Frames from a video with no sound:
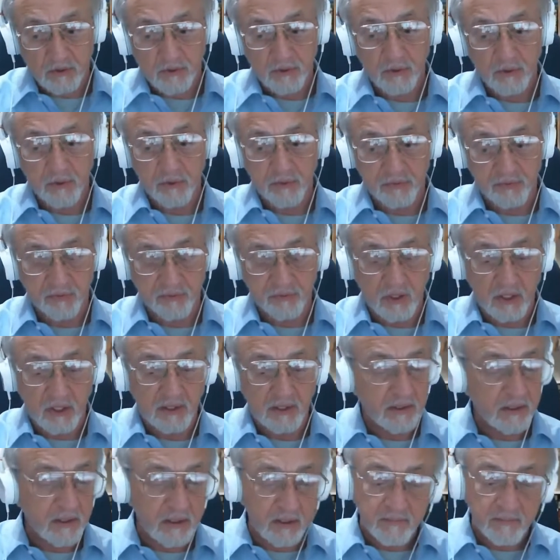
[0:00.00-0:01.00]
to
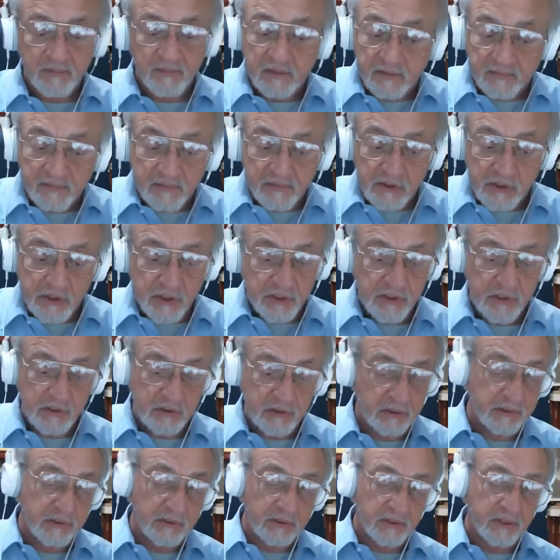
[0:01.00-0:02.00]
find even if it's just
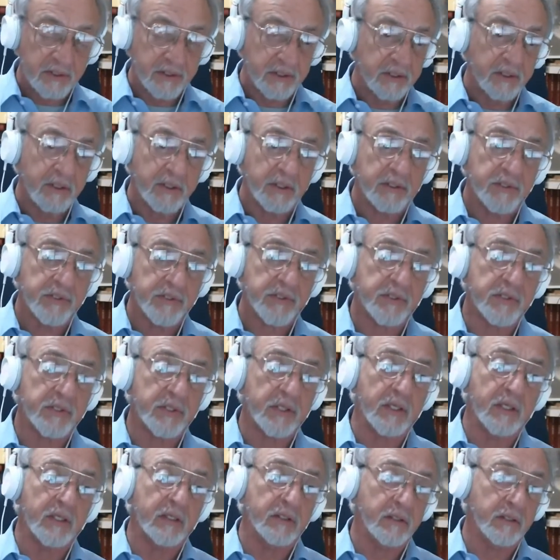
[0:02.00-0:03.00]
little things
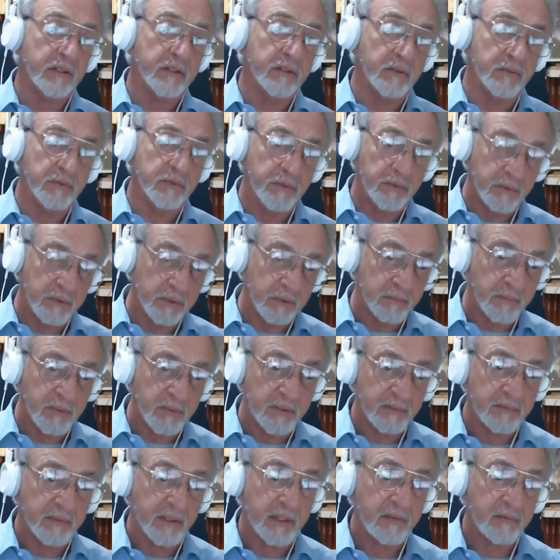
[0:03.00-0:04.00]
that you know you can be
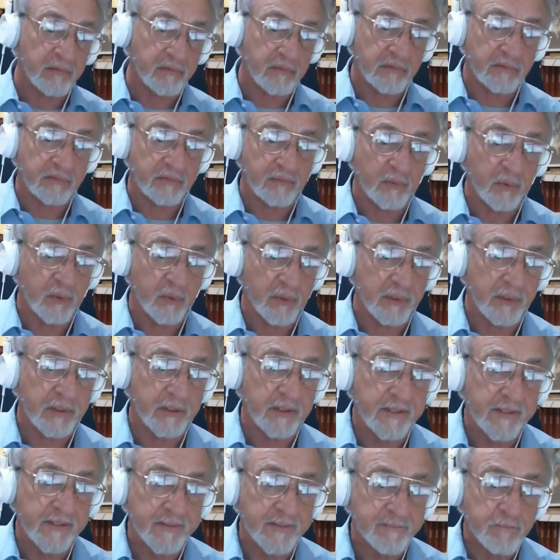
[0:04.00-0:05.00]
grateful for
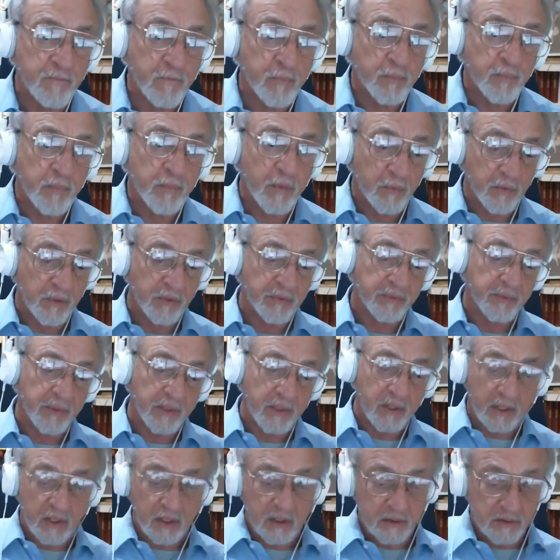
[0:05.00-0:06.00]
with
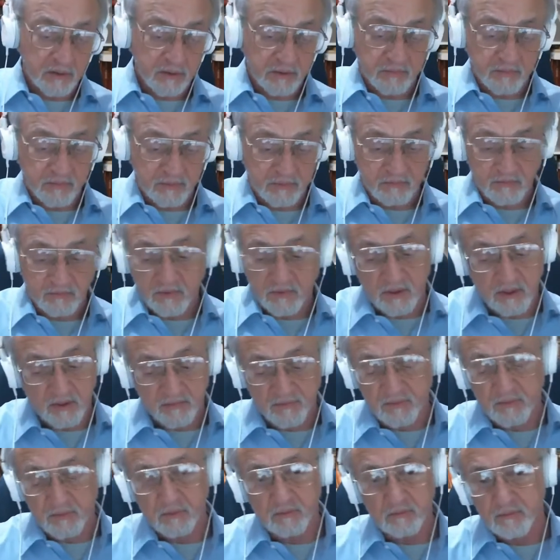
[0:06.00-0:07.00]
regard to
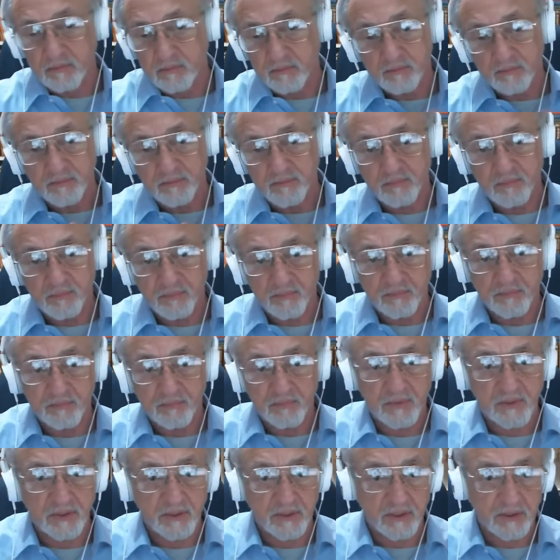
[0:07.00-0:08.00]
whatever
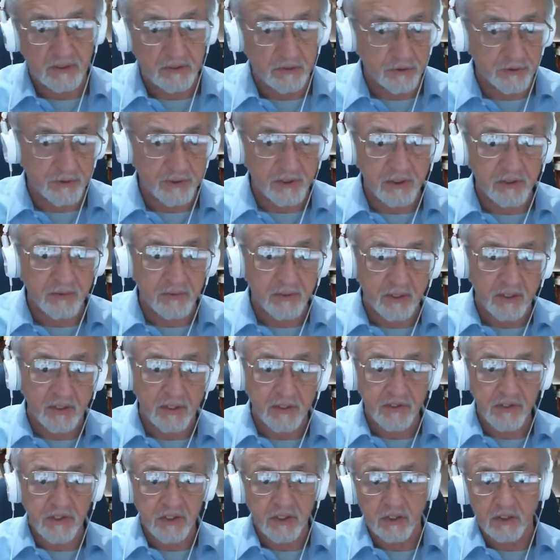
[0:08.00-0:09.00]
the triggering
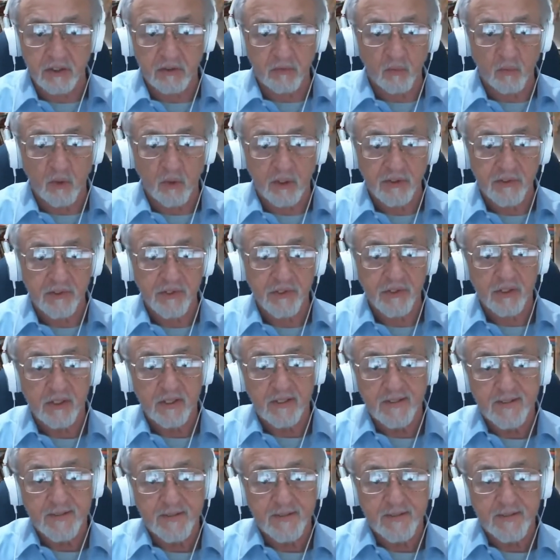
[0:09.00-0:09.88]
incident was